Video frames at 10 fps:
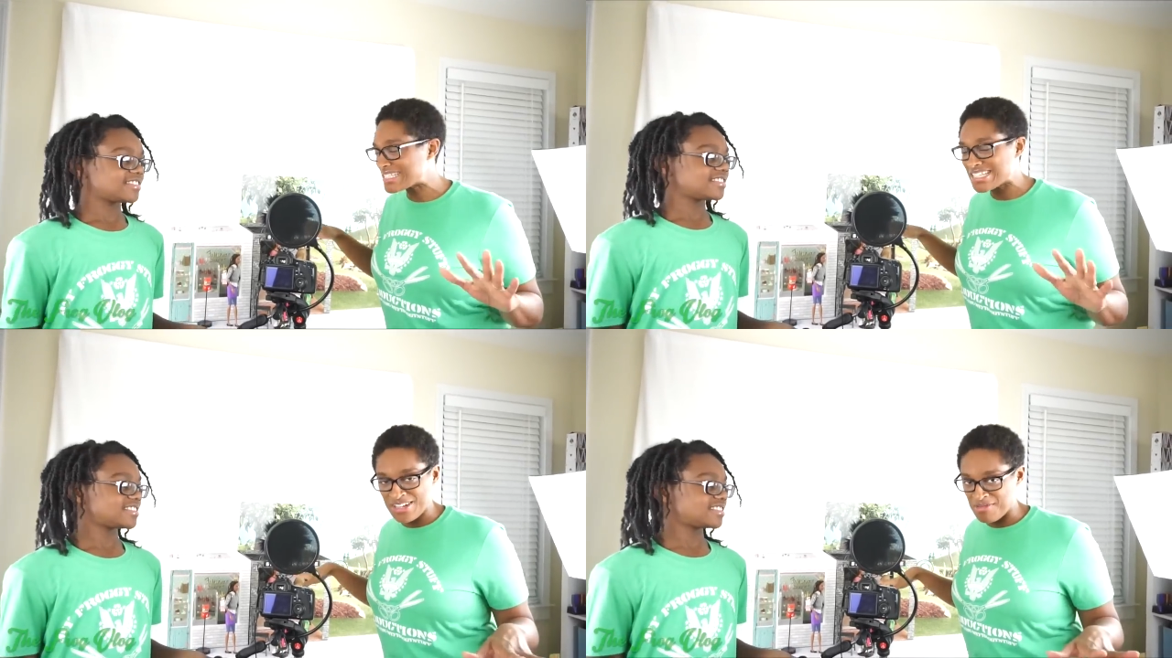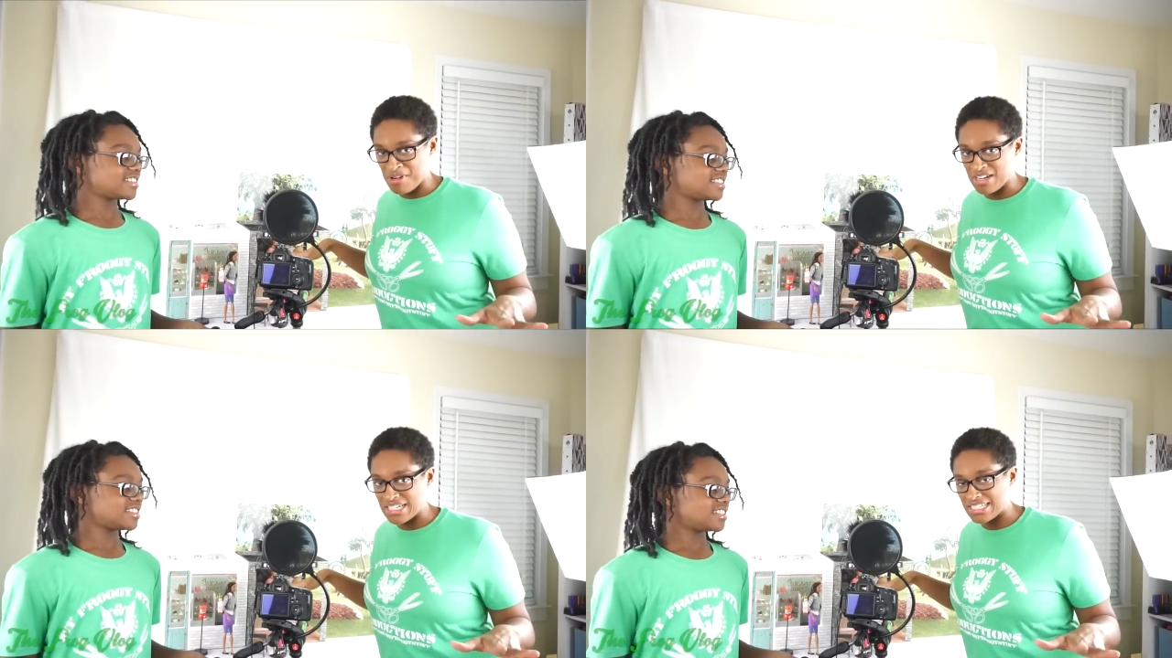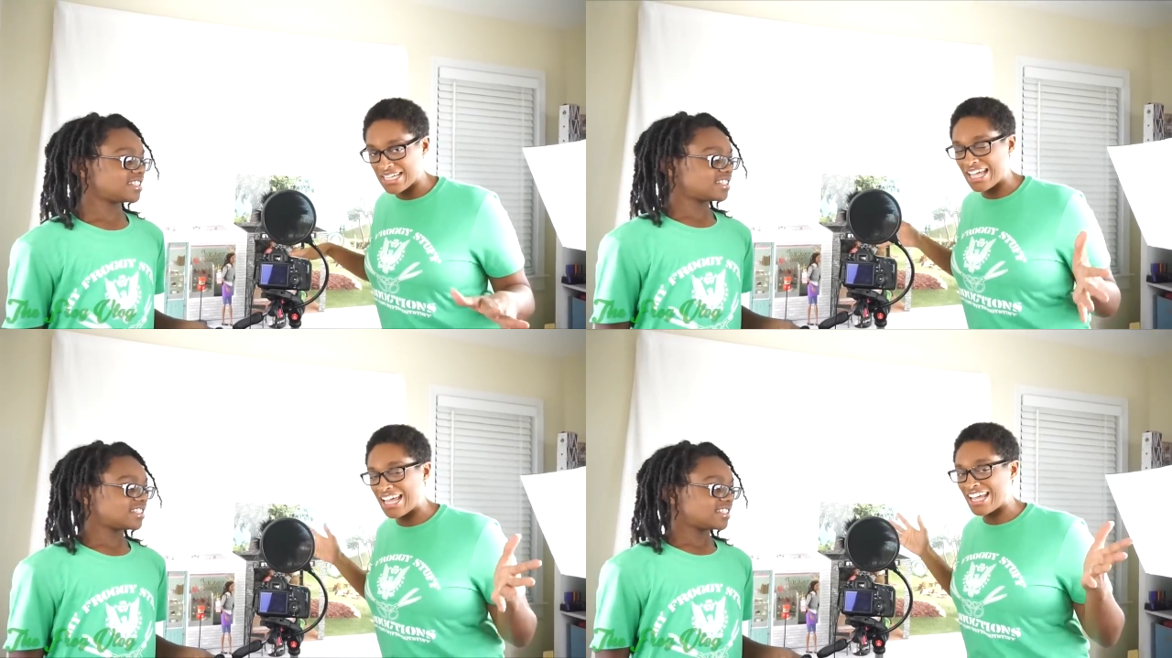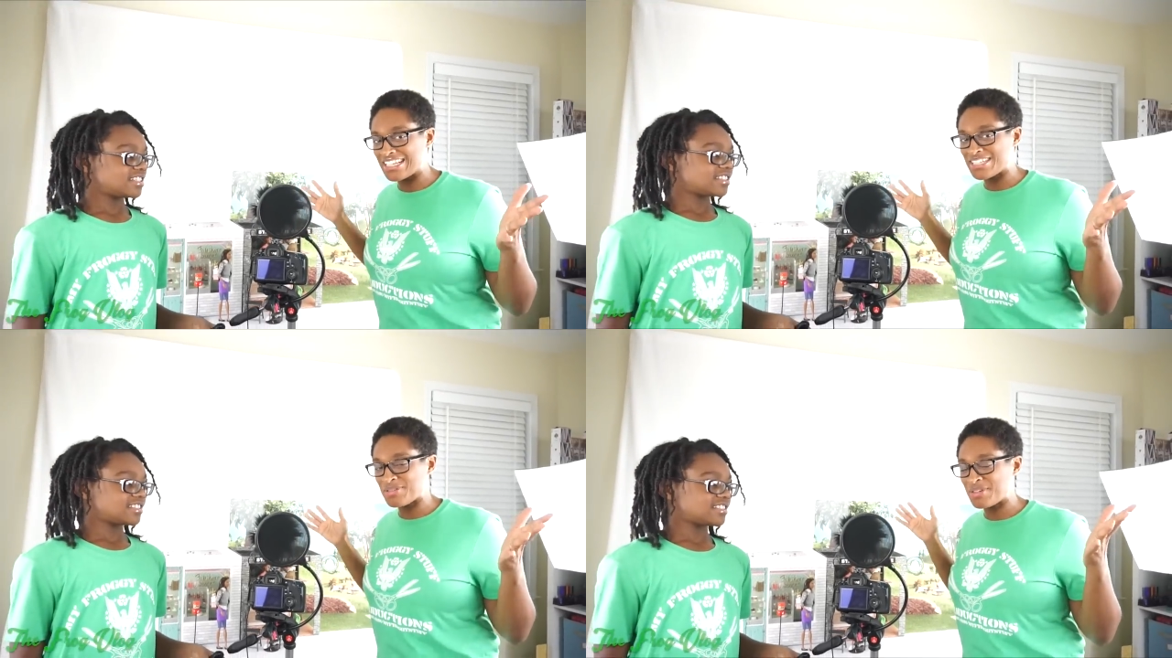Speaker 1: Didn't work
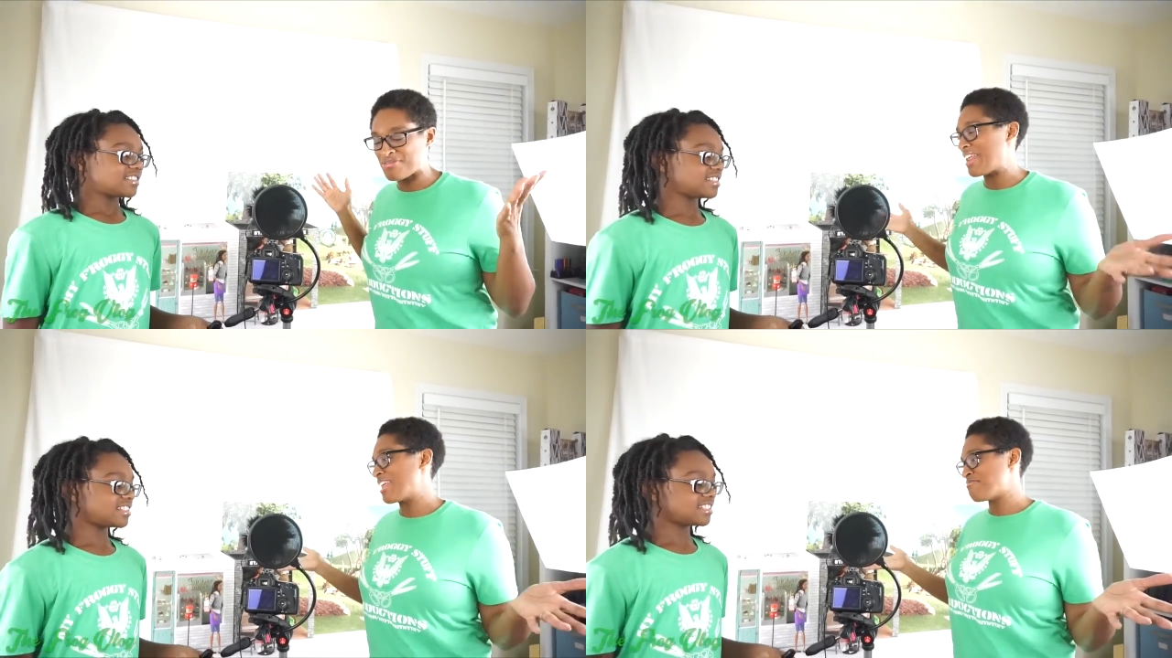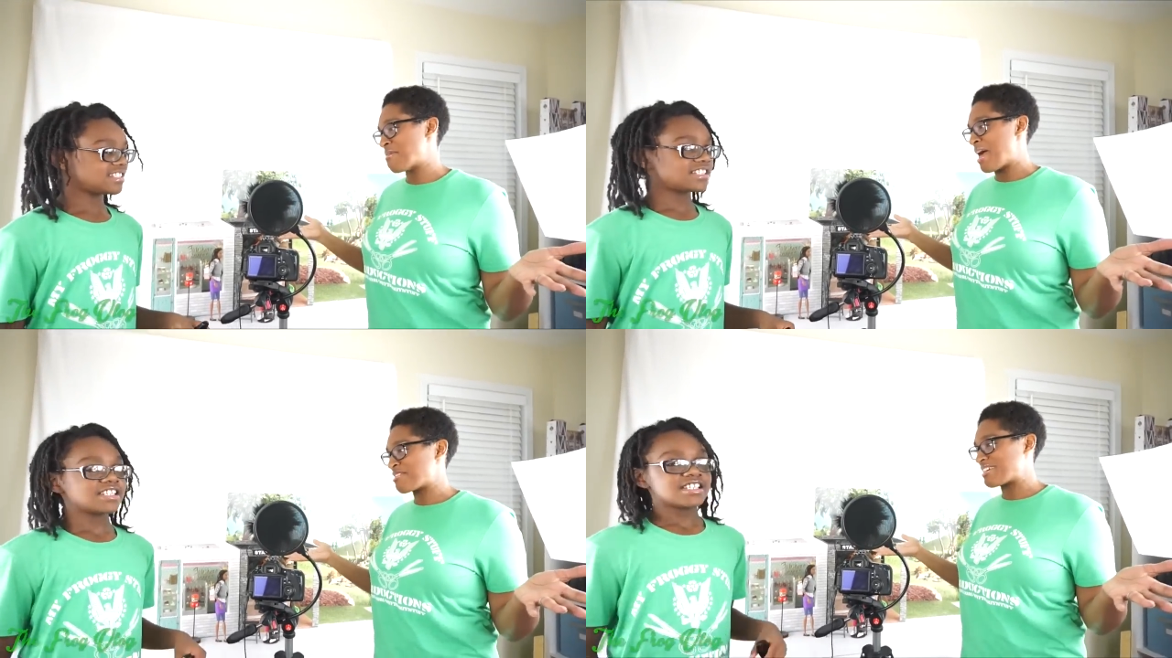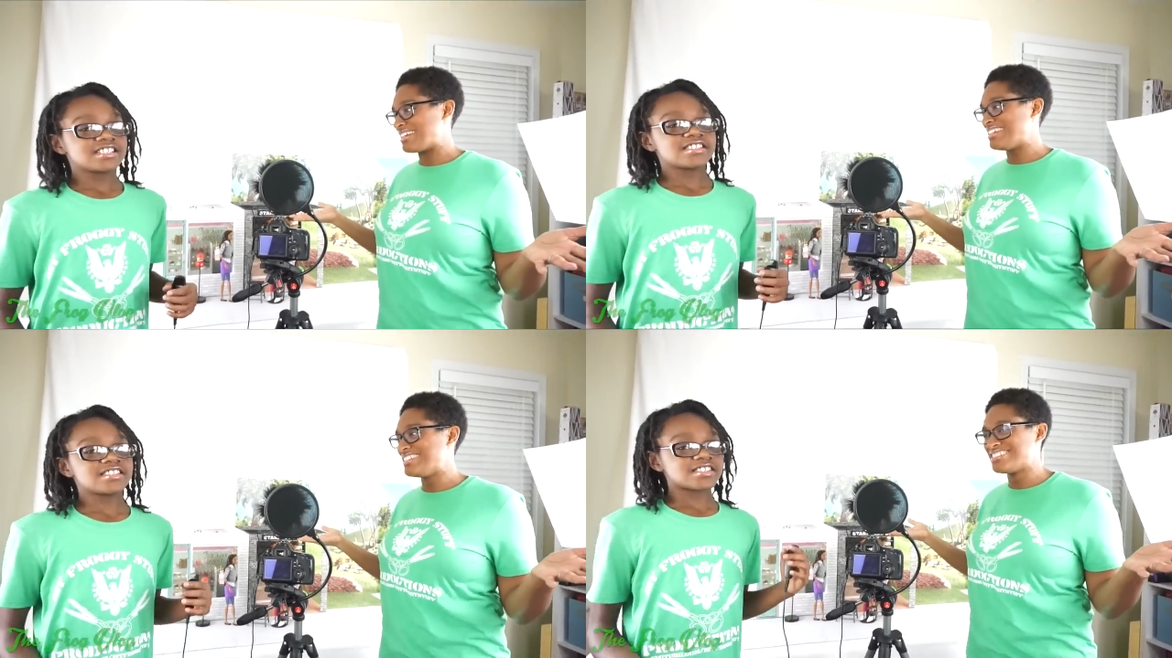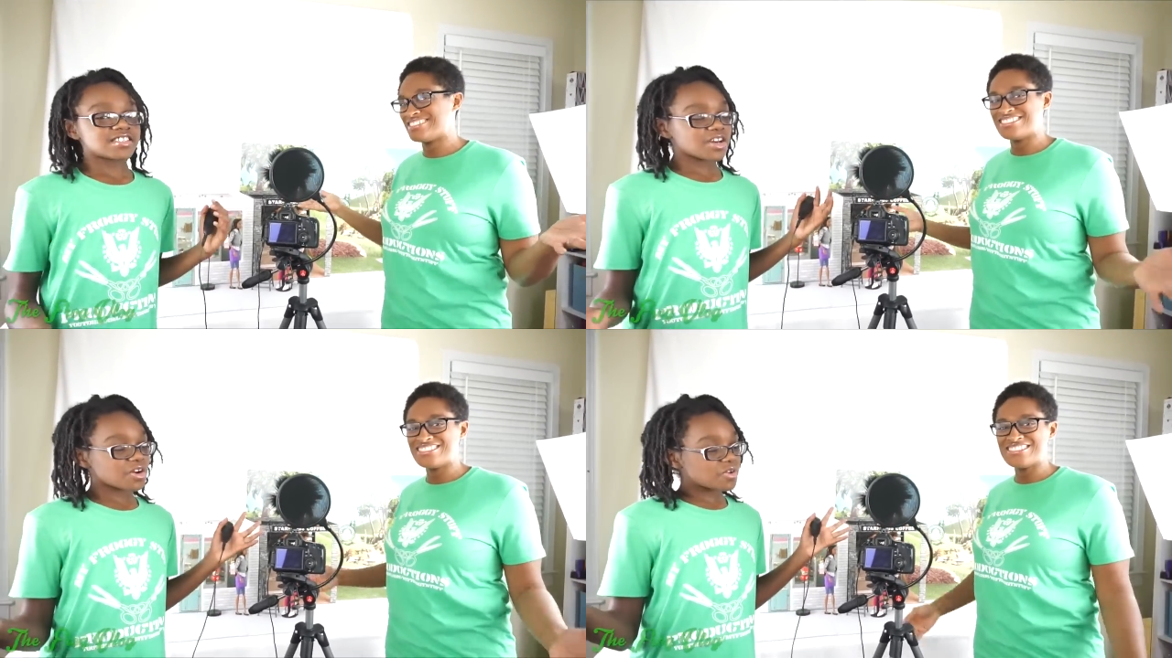and we ran out of battery.
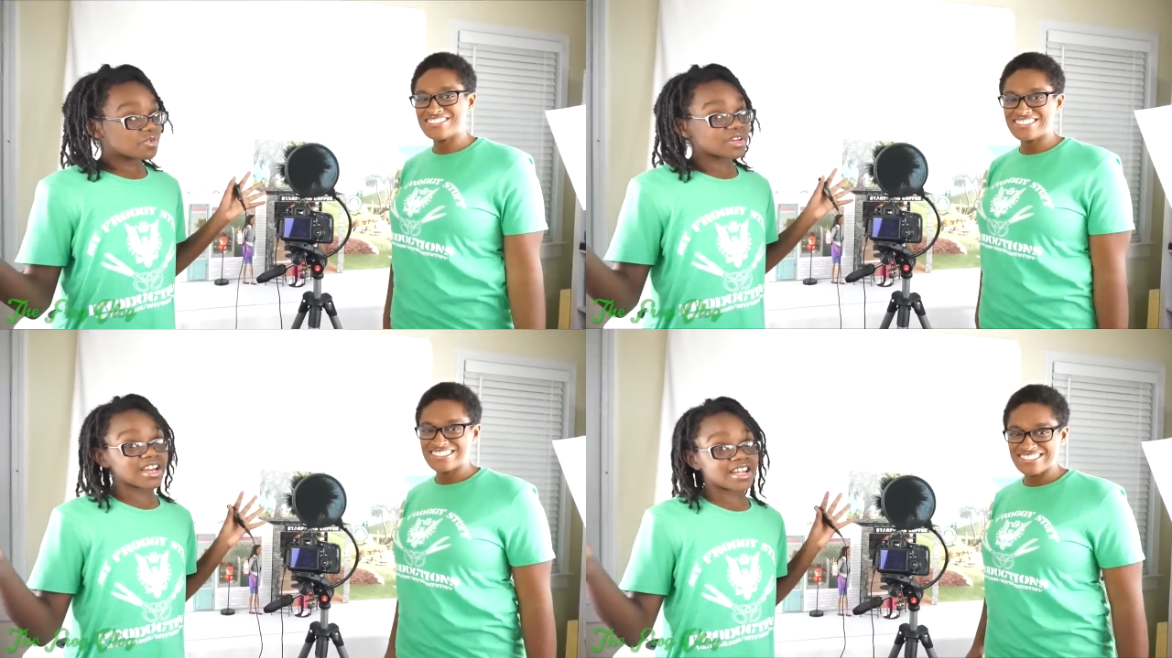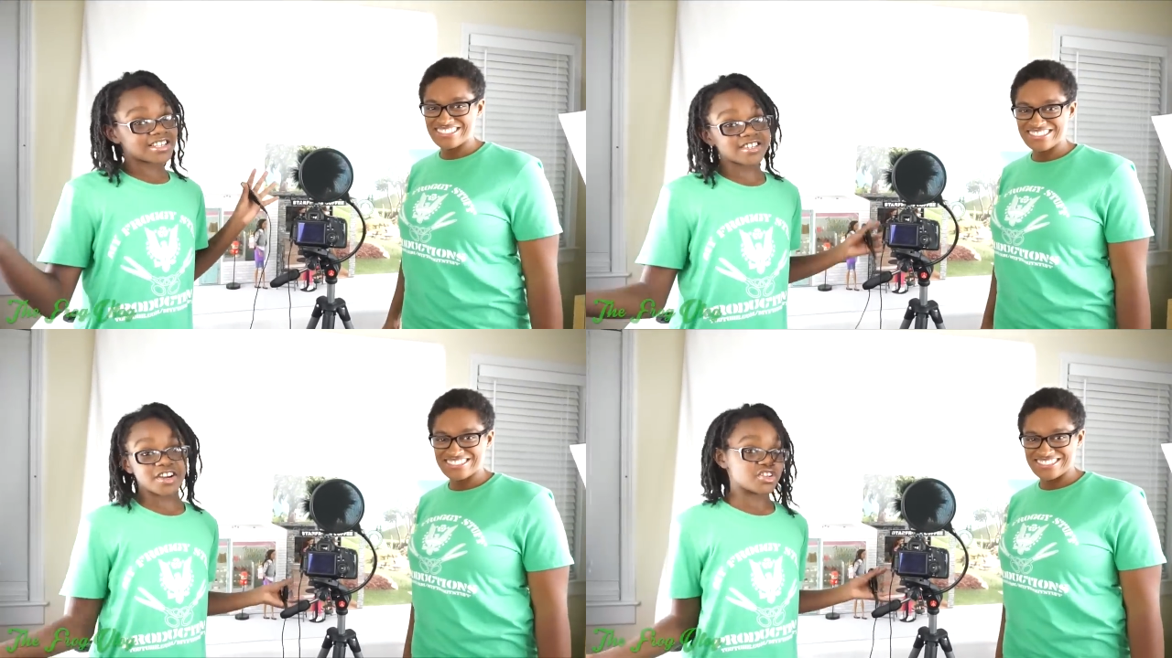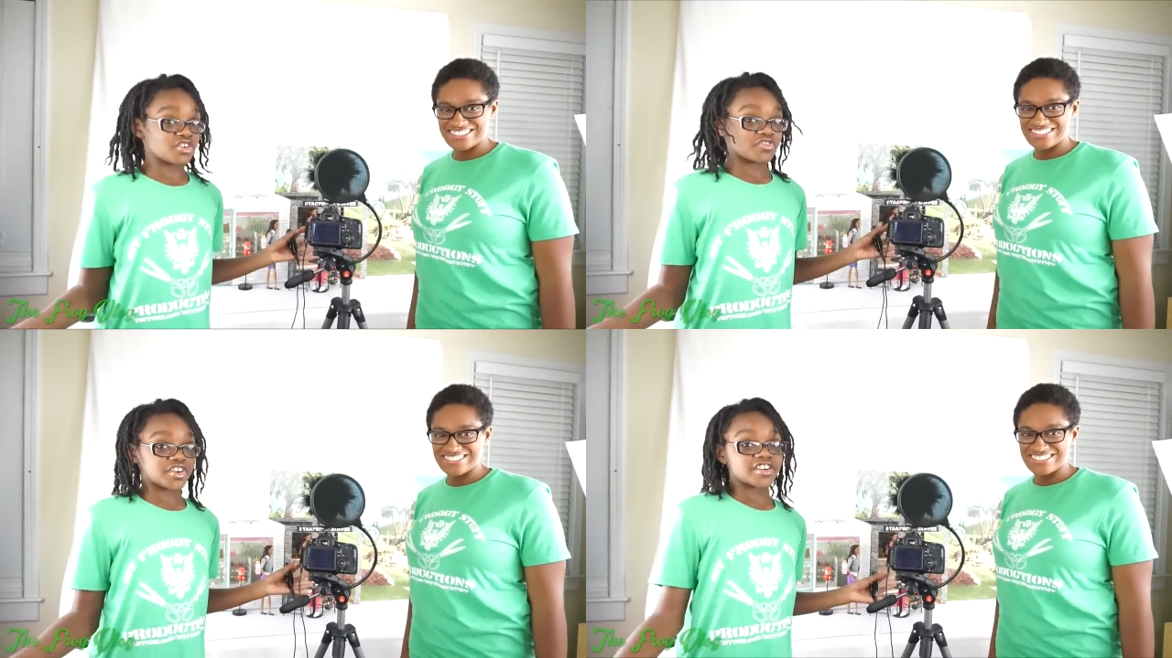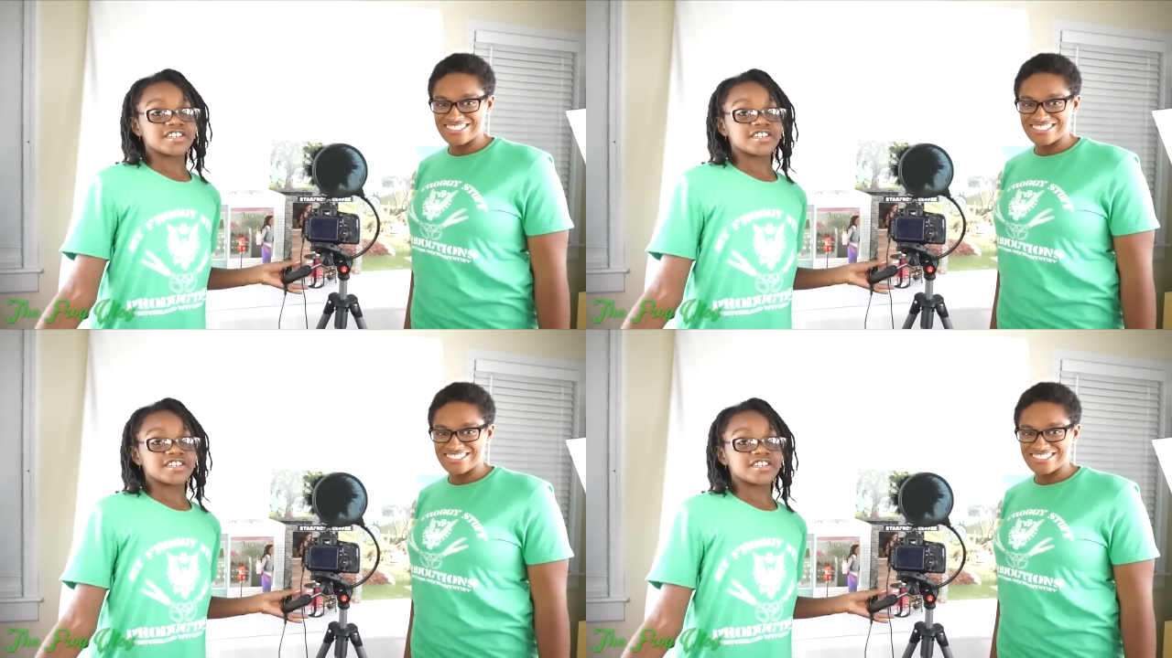
Speaker 2: So we gotta start over.